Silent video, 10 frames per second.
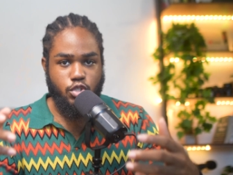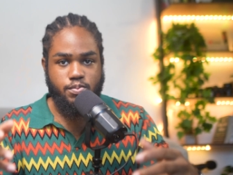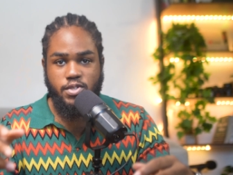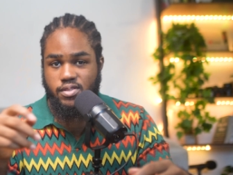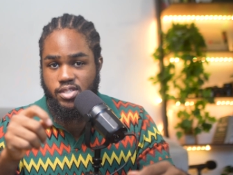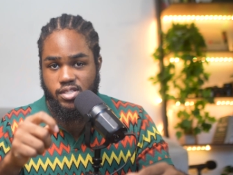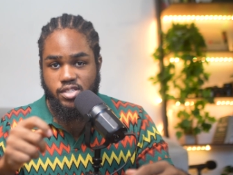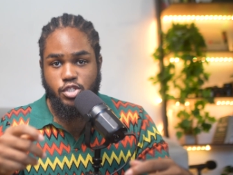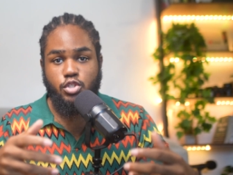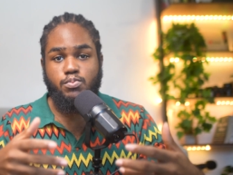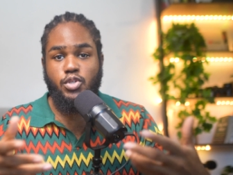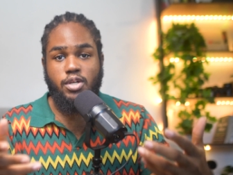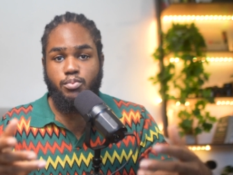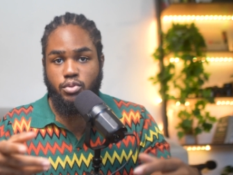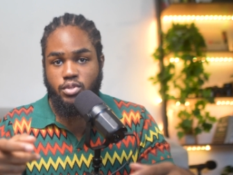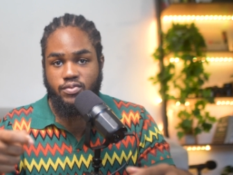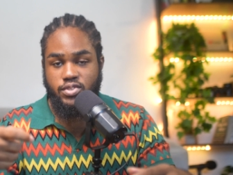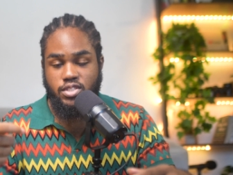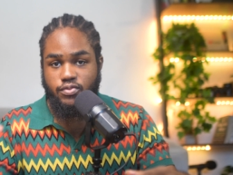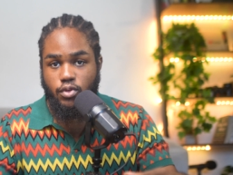trust me, this isn't just modern
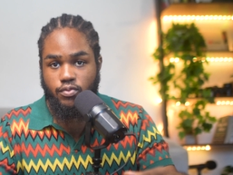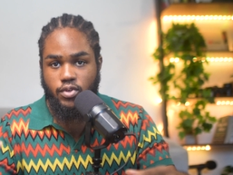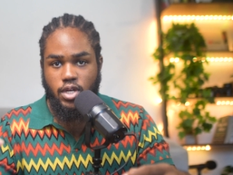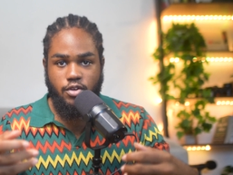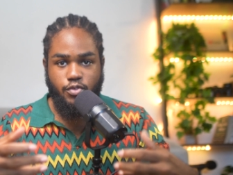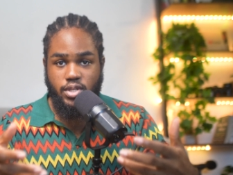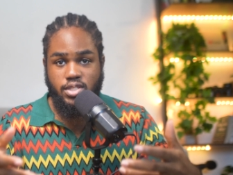productivity fluff. For